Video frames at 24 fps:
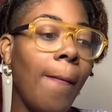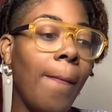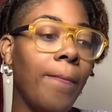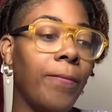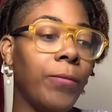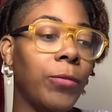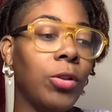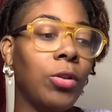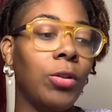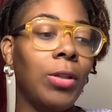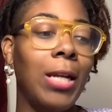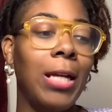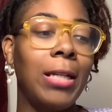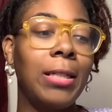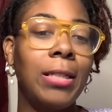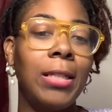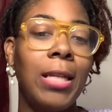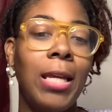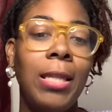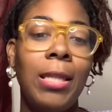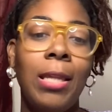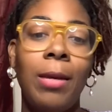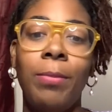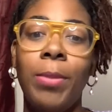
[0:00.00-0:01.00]
So not
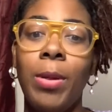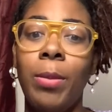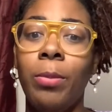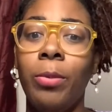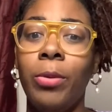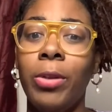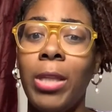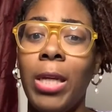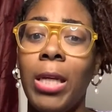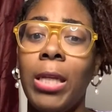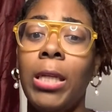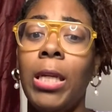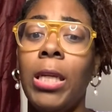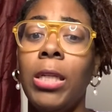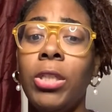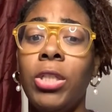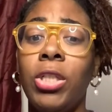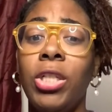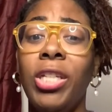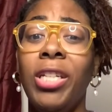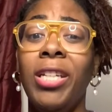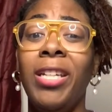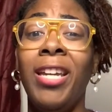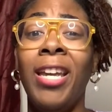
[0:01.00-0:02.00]
saying that people with
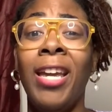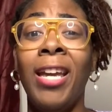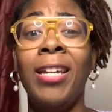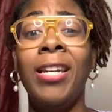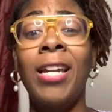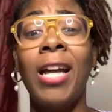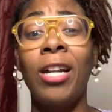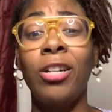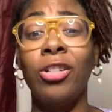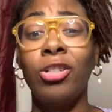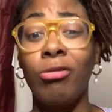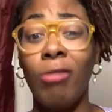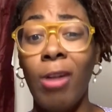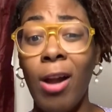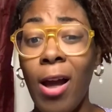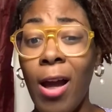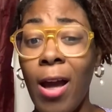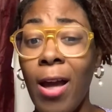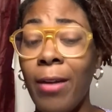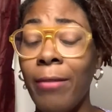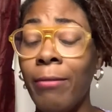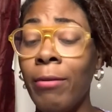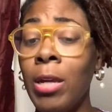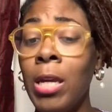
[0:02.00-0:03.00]
ADHD cannot
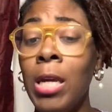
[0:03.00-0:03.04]
drive.